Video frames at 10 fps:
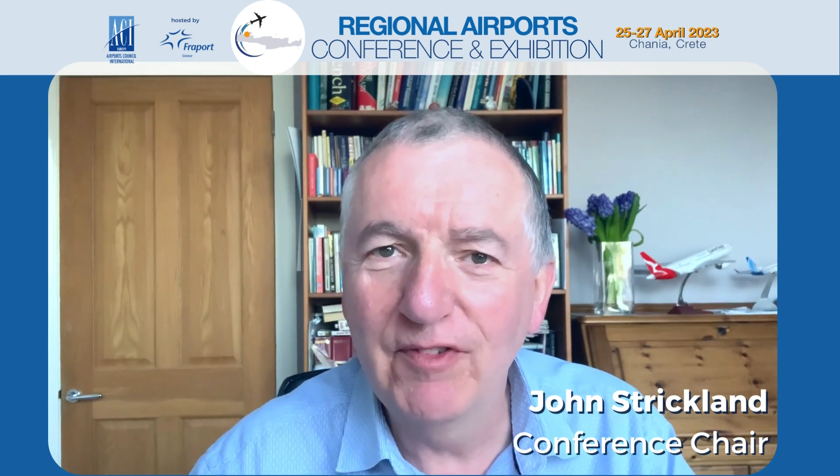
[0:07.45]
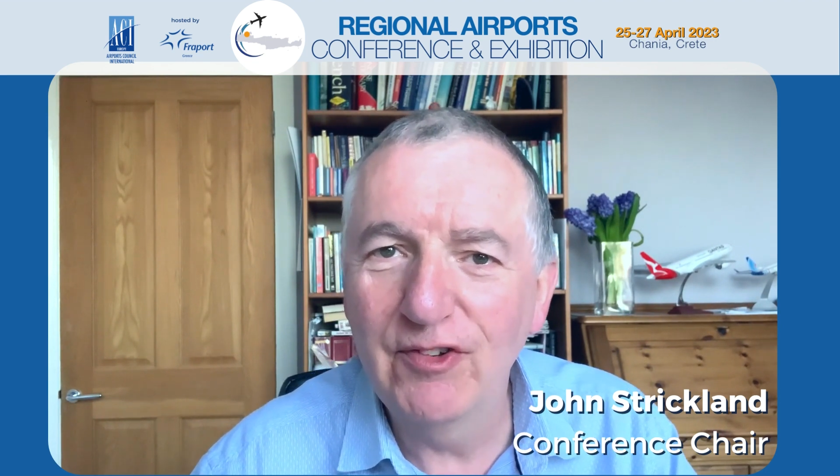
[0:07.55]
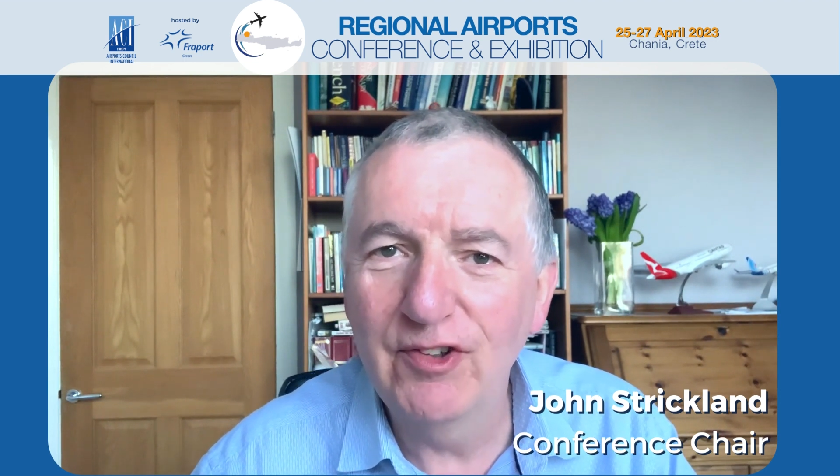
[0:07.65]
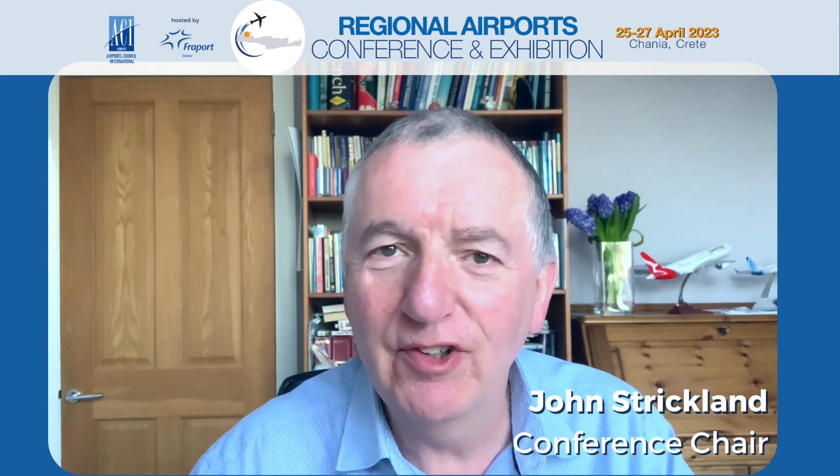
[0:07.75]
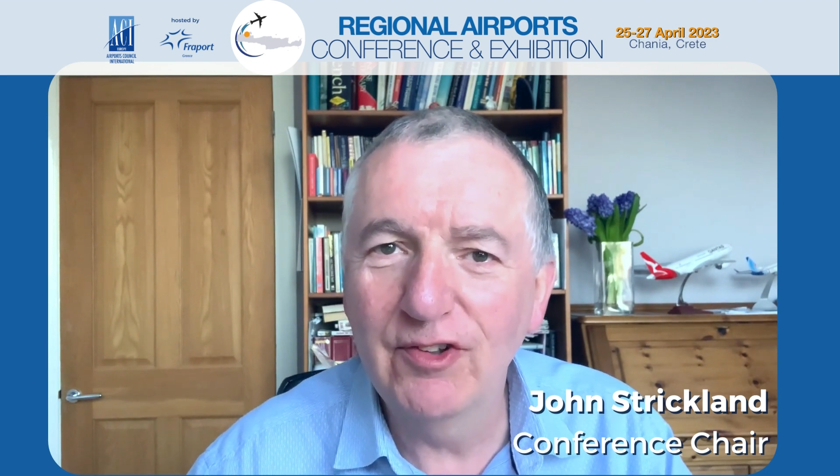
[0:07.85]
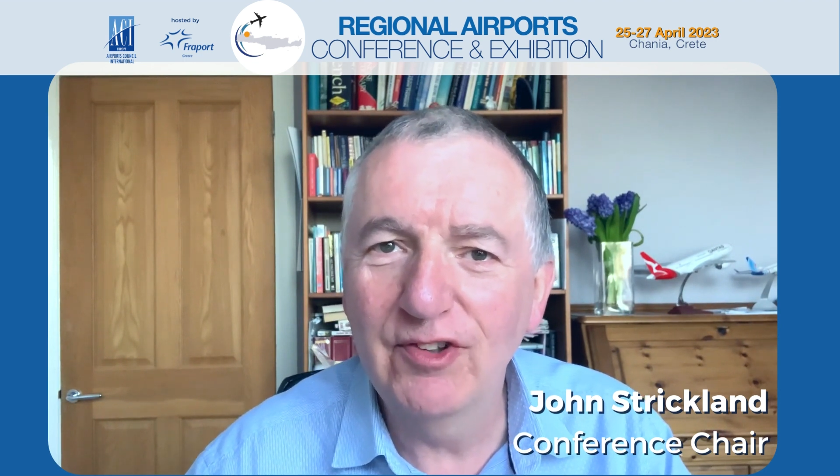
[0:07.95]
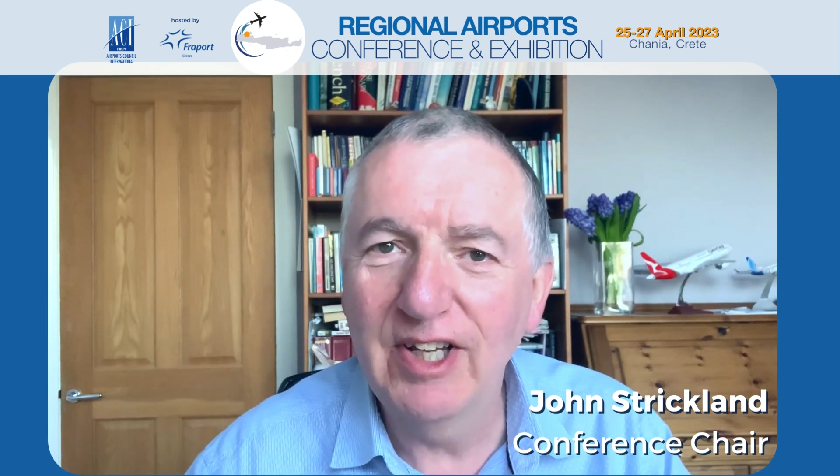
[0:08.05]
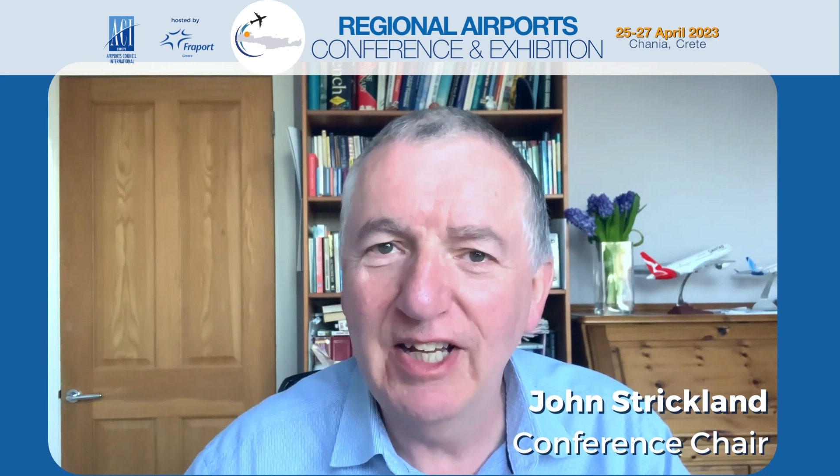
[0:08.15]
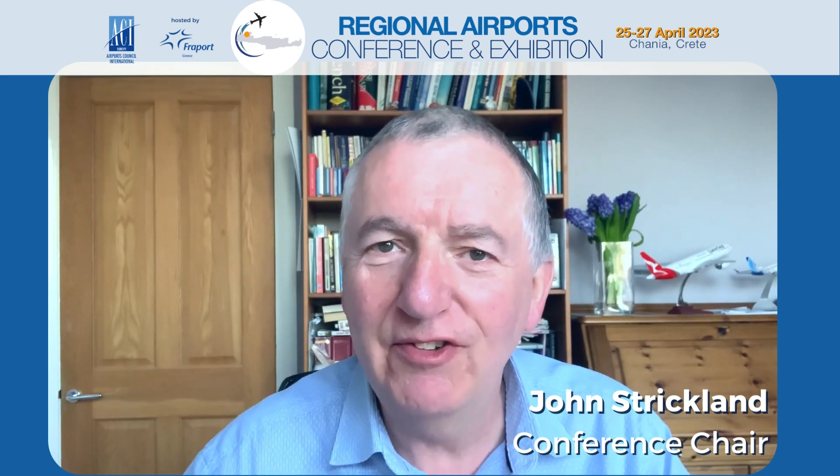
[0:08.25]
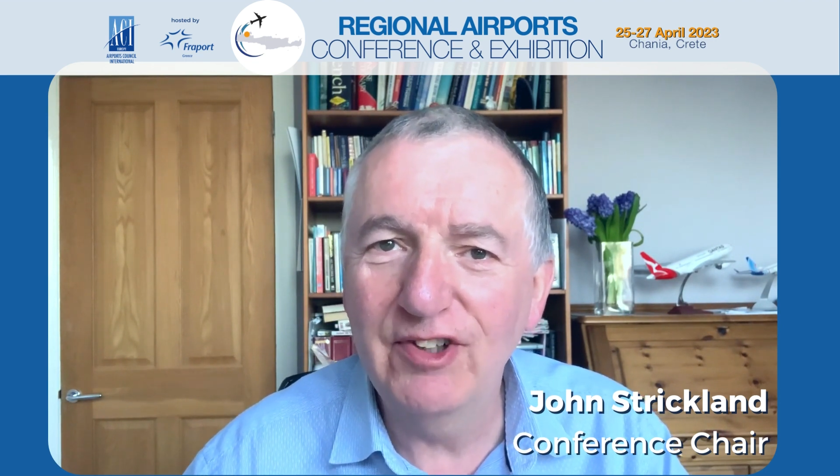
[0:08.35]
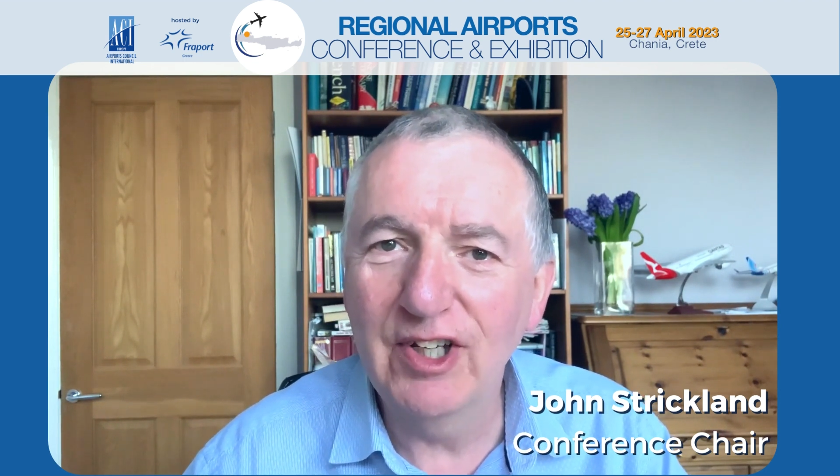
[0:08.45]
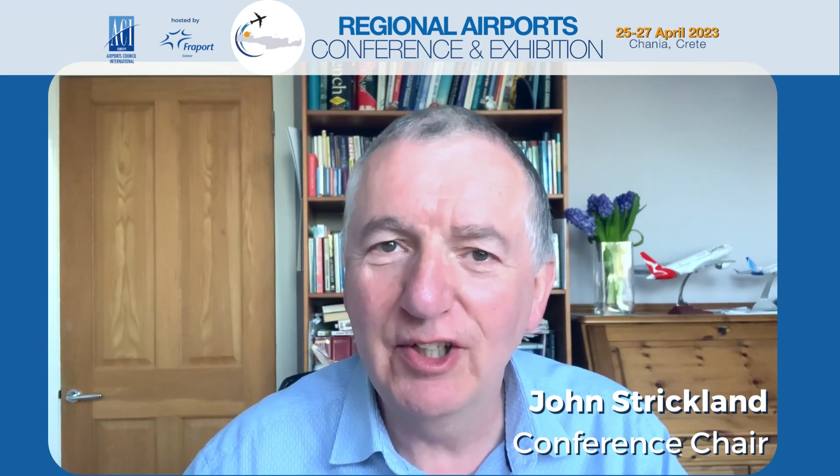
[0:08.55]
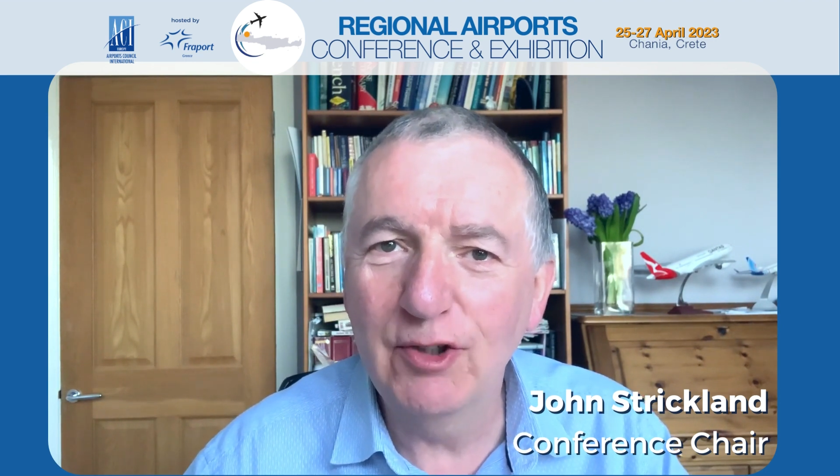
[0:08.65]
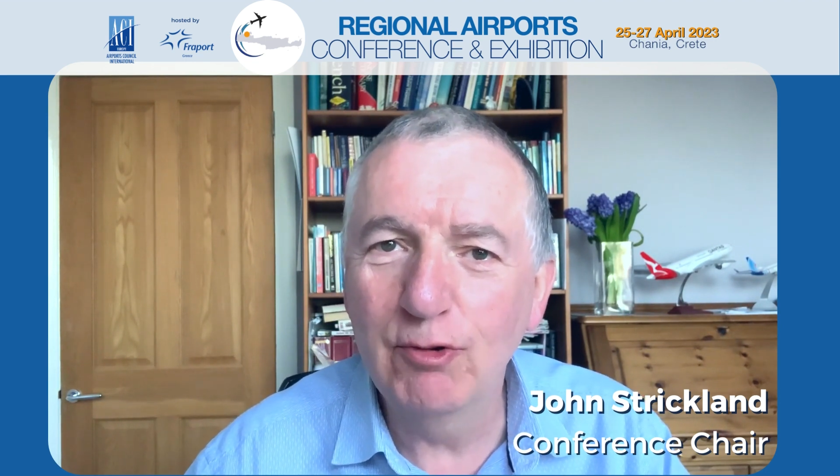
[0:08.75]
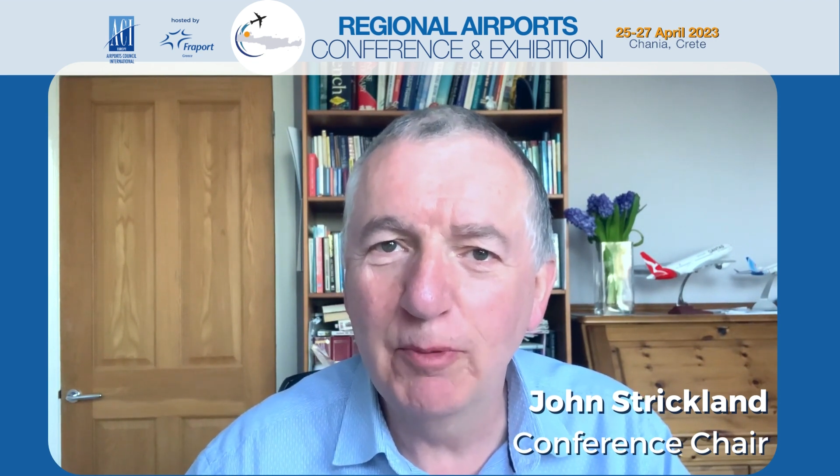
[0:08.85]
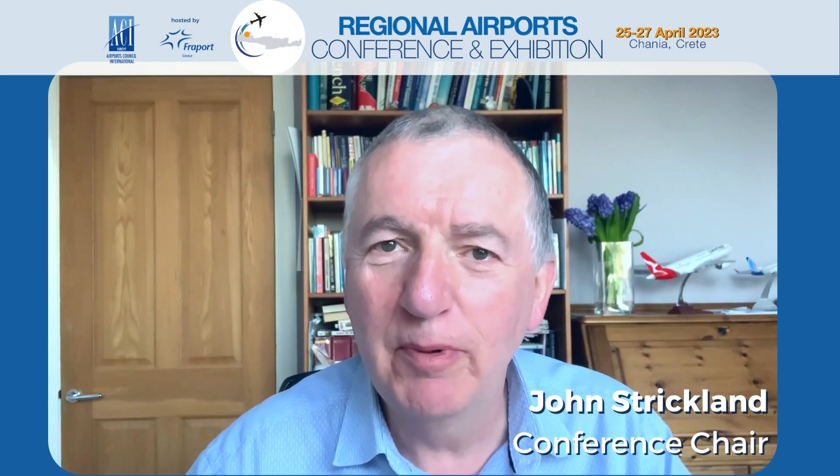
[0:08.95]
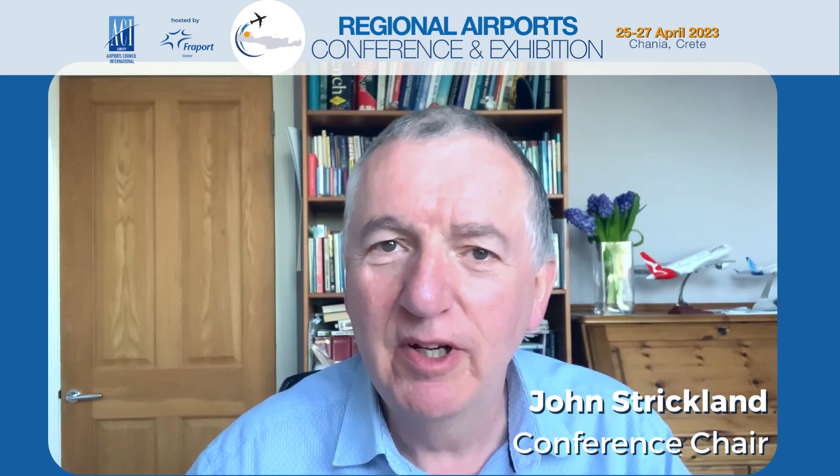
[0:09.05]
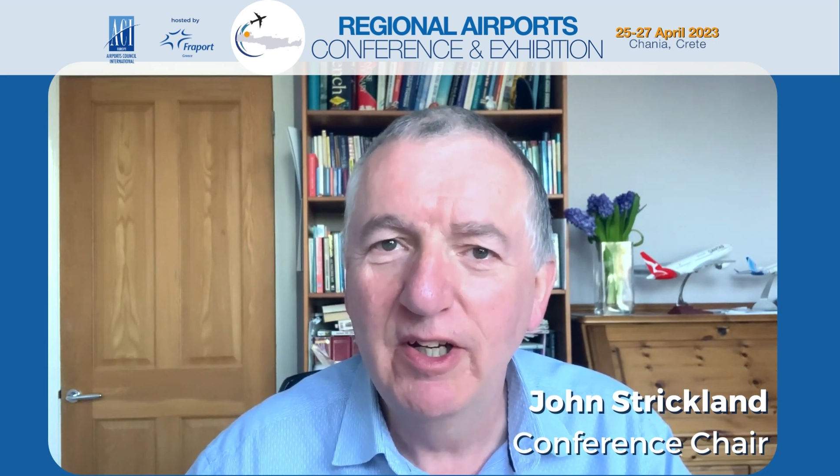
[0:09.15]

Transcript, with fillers: this year's ACI Europe